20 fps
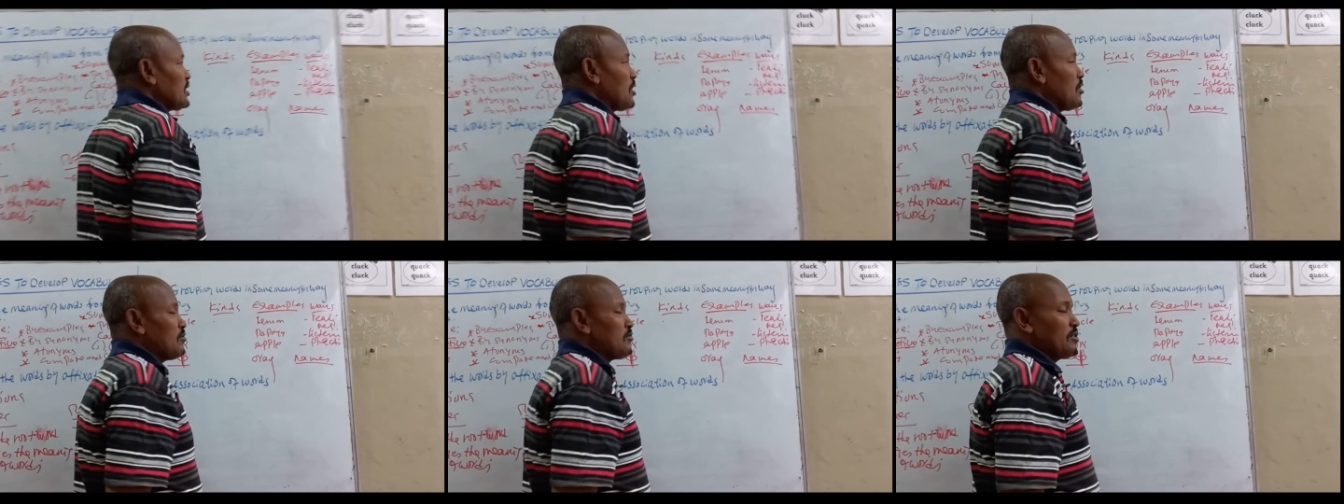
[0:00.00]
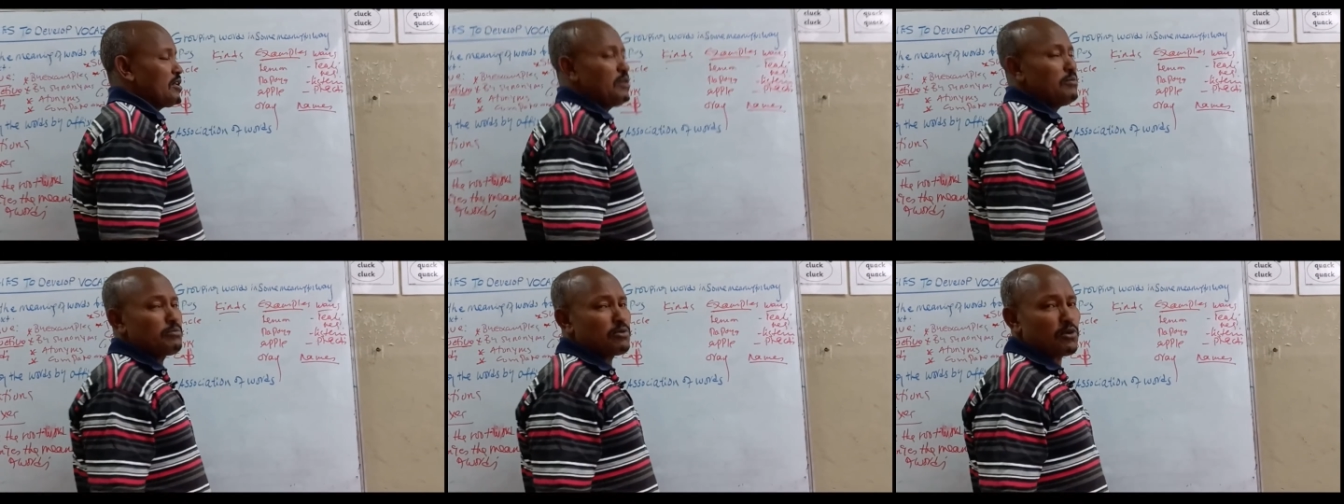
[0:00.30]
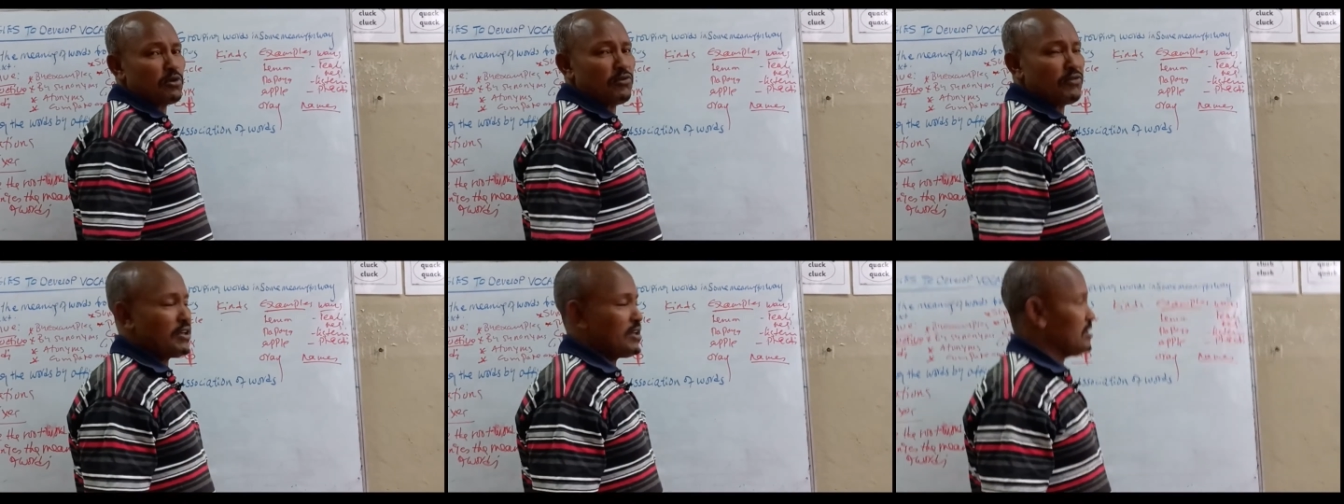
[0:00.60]
of
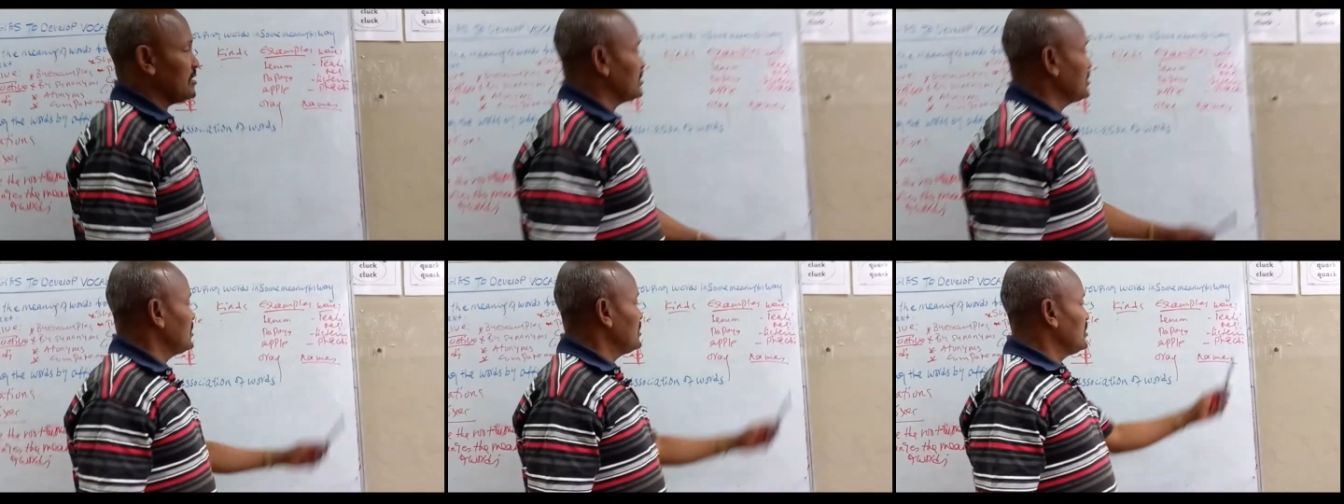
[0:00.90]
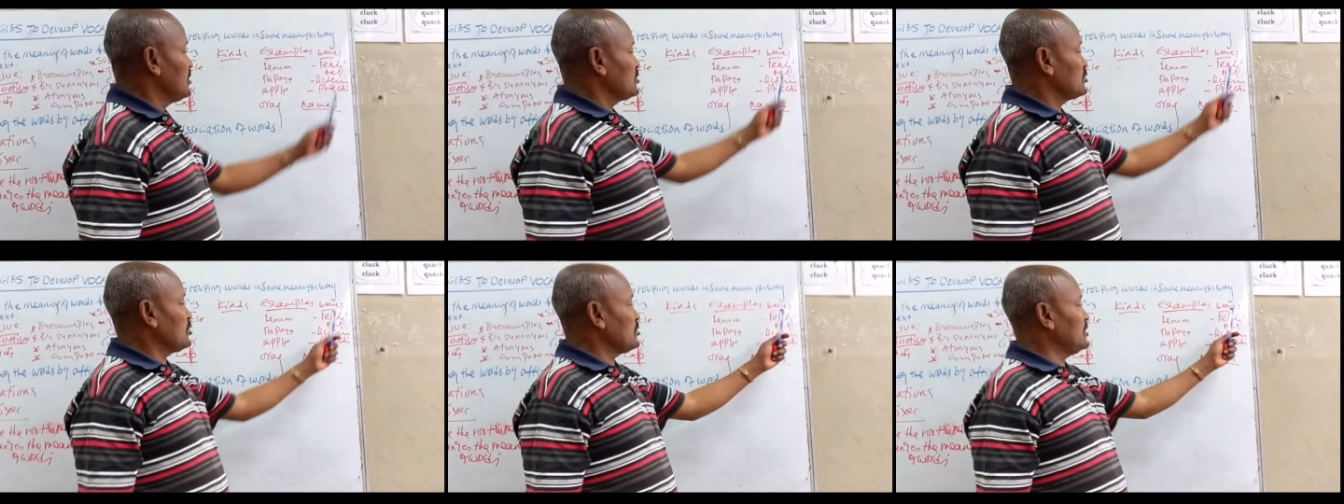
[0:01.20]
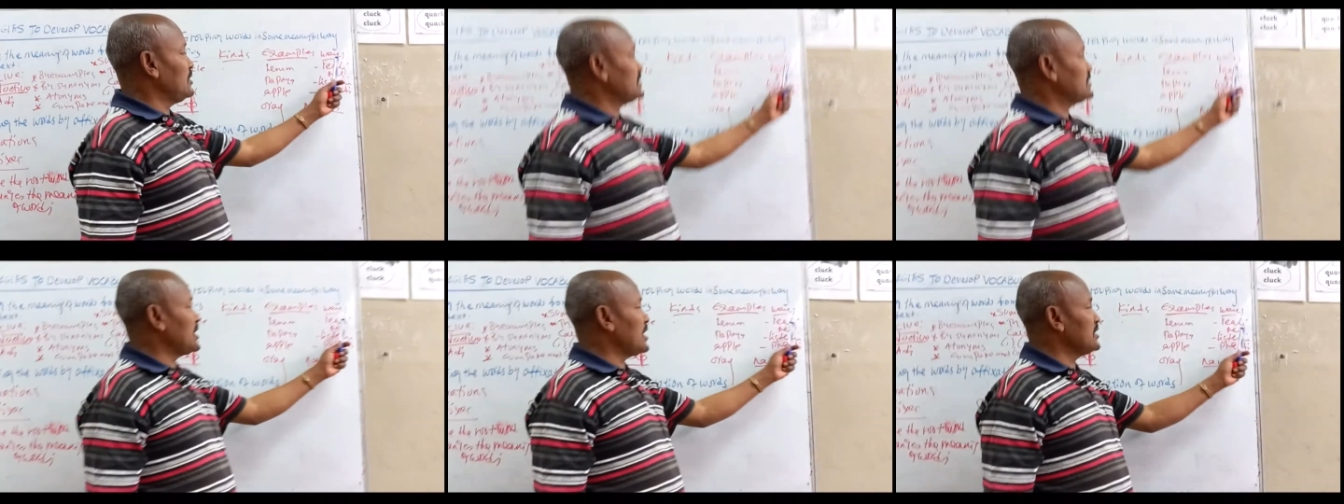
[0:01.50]
improving. So
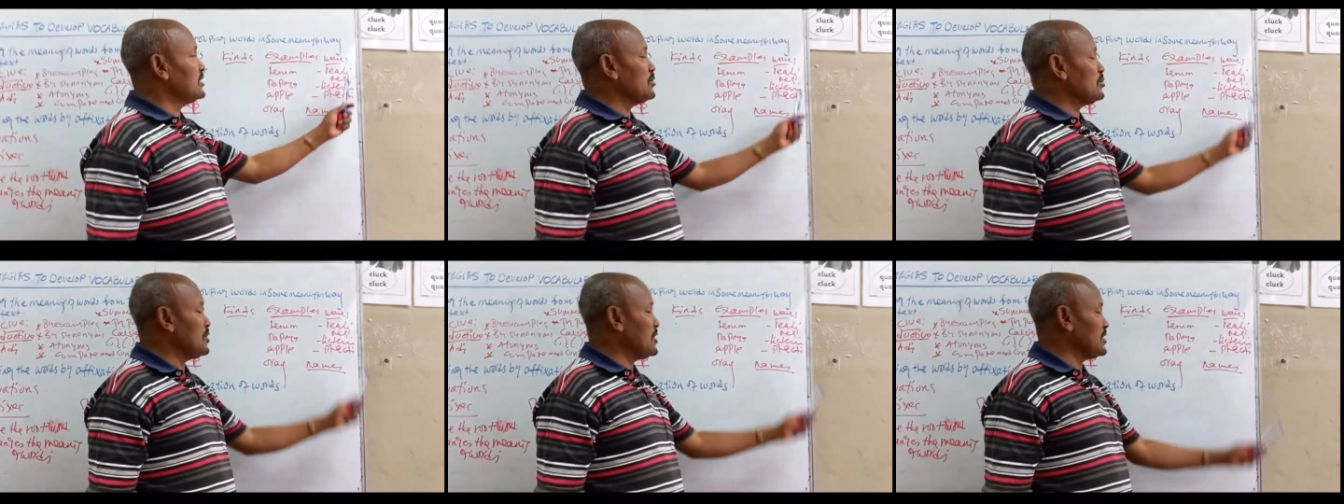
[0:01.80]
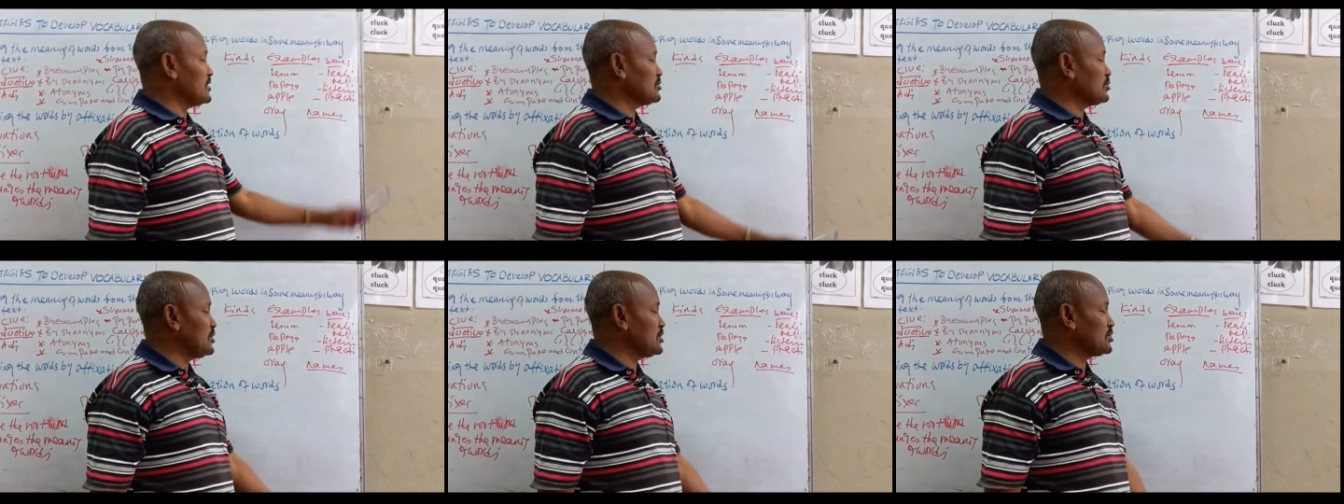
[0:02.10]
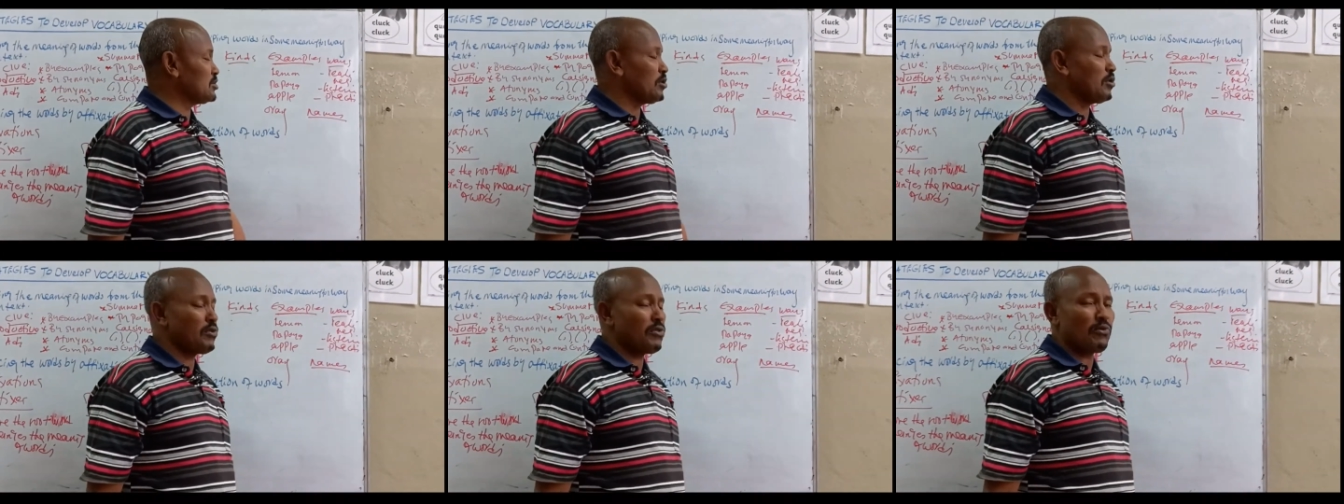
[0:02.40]
these are the ways, we
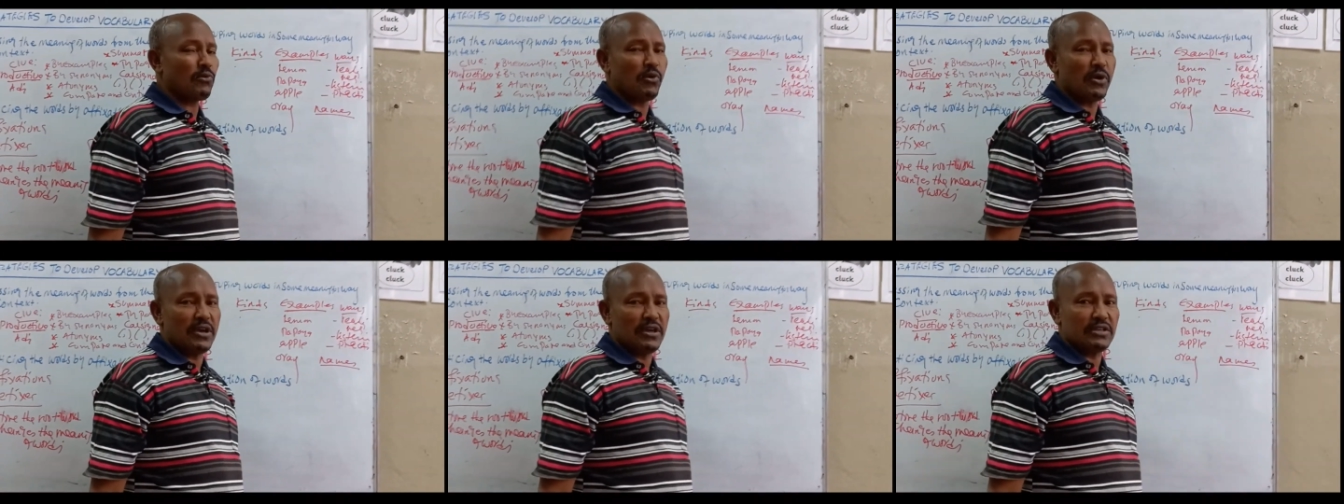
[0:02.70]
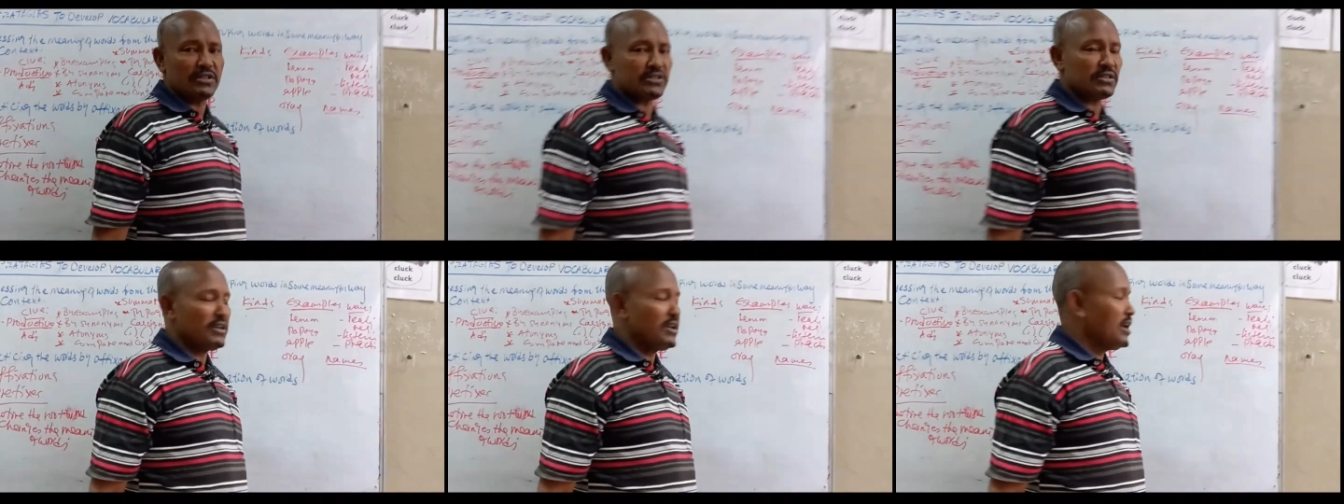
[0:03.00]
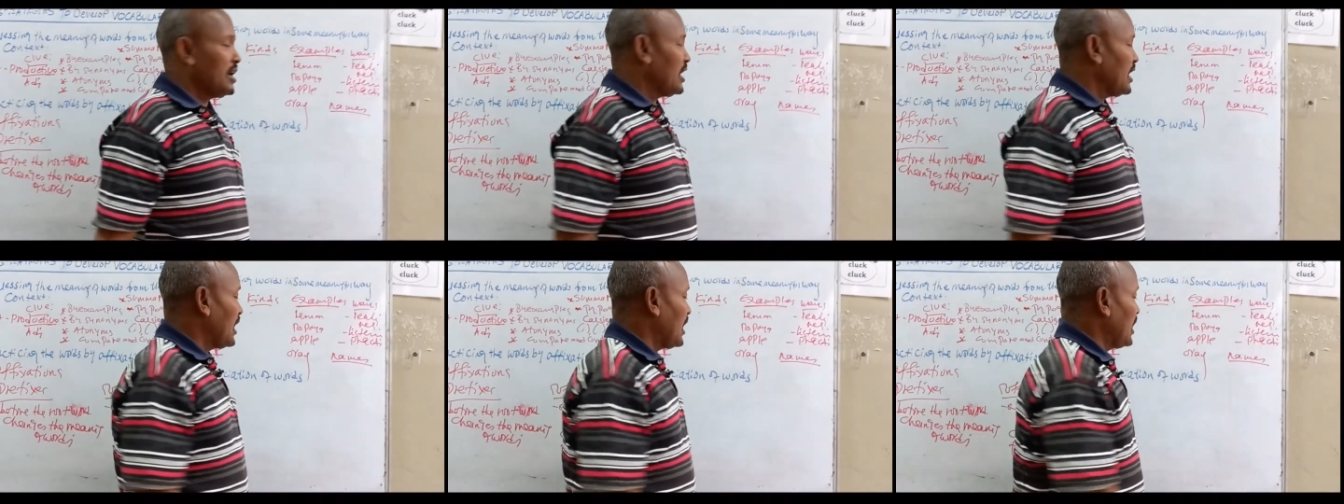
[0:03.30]
show ways.
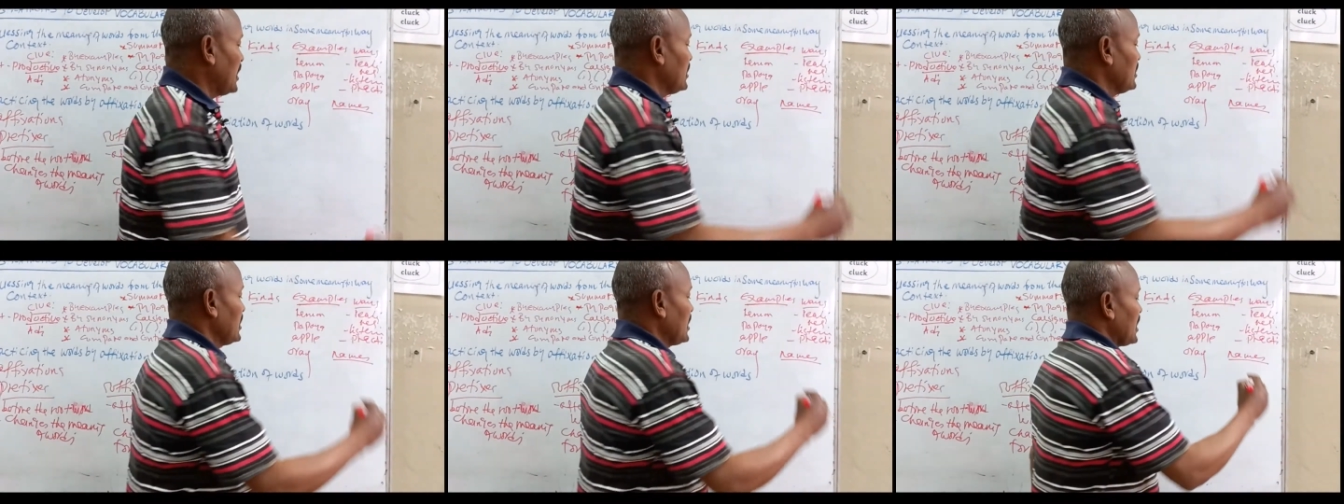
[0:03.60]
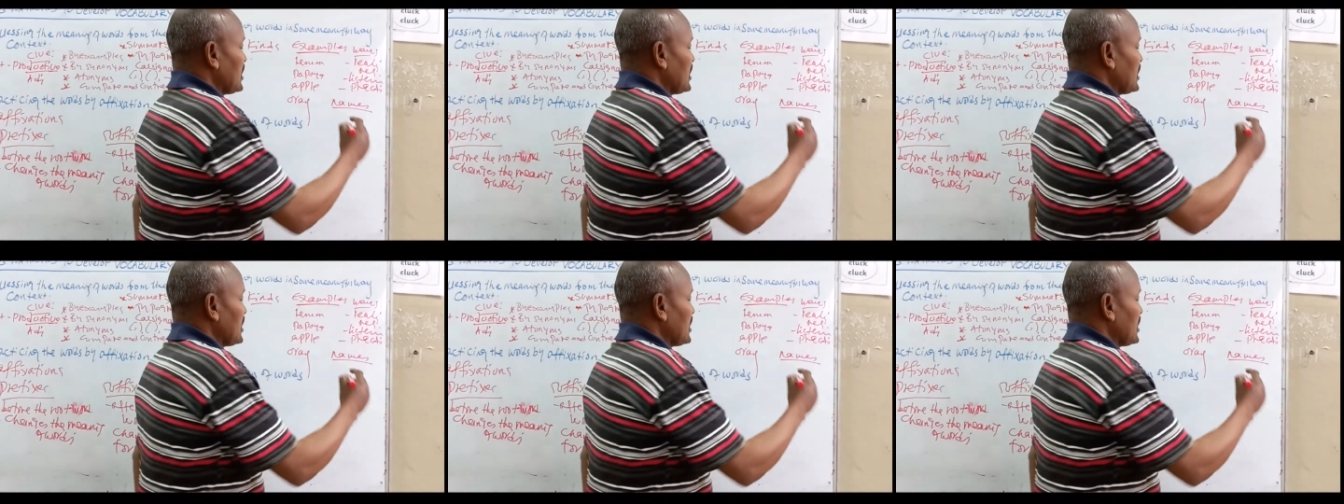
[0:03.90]
And the